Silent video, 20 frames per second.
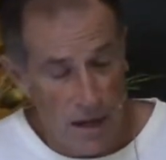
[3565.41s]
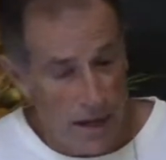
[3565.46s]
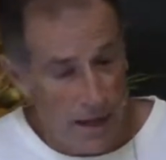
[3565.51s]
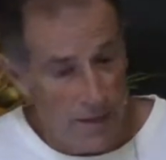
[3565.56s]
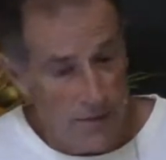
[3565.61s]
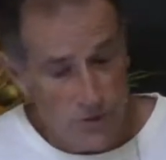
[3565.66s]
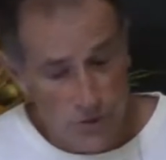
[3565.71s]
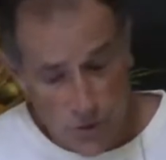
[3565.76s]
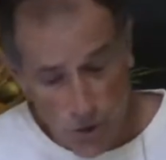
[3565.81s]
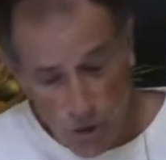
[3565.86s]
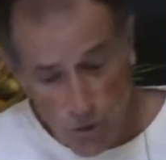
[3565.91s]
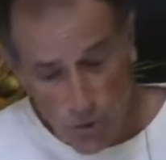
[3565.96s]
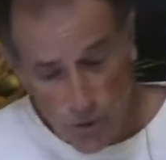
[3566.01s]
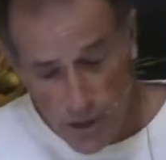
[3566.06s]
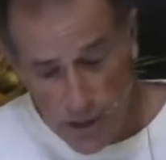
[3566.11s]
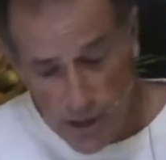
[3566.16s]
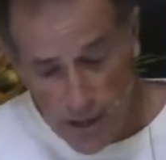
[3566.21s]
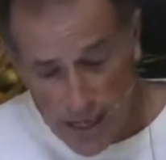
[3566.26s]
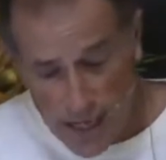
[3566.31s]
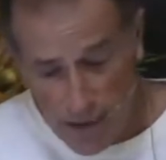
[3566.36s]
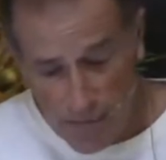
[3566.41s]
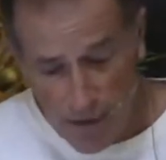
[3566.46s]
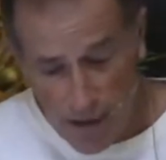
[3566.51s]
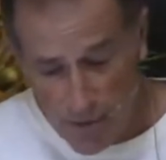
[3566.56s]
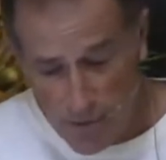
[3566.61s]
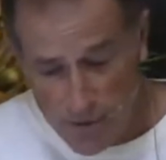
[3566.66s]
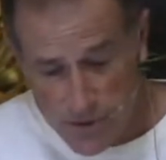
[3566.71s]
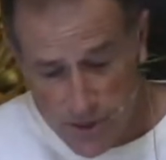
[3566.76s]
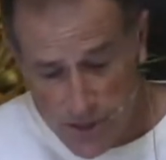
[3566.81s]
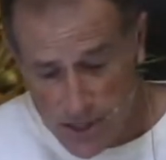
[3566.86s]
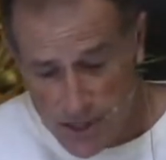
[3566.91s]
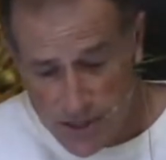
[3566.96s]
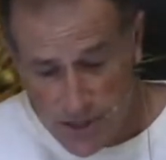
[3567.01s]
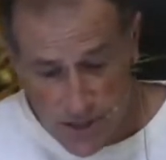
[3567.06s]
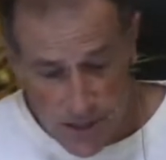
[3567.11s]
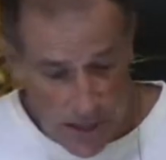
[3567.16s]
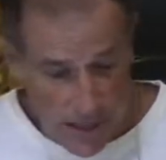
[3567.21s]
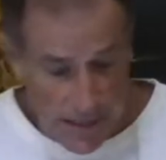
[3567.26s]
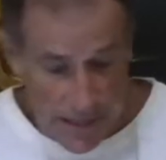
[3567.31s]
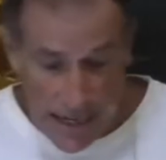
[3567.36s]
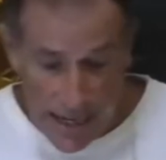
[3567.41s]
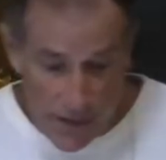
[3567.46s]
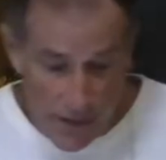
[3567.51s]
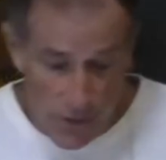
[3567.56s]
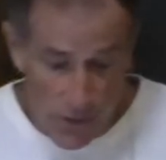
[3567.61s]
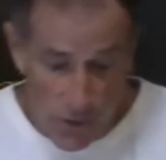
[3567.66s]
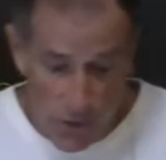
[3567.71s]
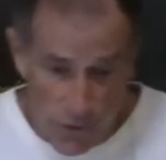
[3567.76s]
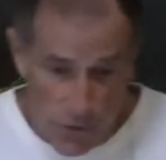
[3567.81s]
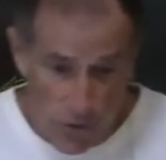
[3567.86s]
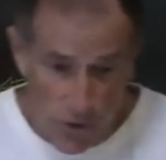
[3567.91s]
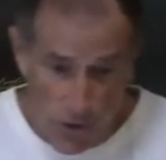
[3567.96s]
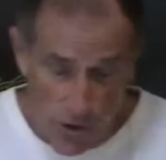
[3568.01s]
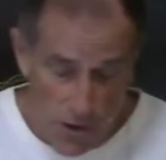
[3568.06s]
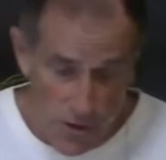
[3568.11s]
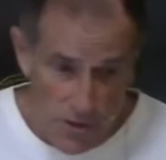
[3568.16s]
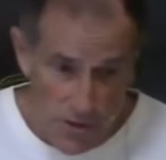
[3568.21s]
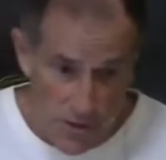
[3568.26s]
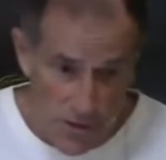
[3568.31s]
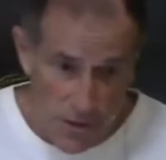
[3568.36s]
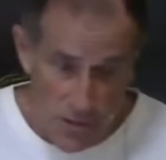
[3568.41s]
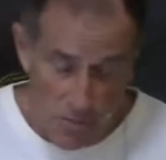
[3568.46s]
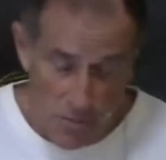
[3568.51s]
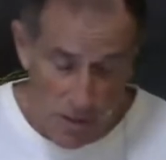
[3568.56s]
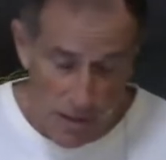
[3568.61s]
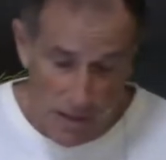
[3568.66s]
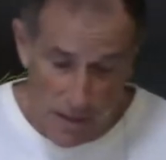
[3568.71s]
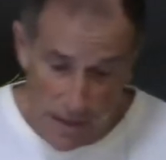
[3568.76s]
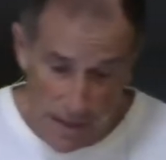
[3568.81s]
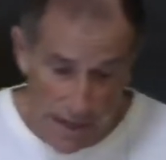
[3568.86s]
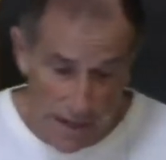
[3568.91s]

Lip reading: And so when it came, I would say, Satan, I don't know if you're causing this pain.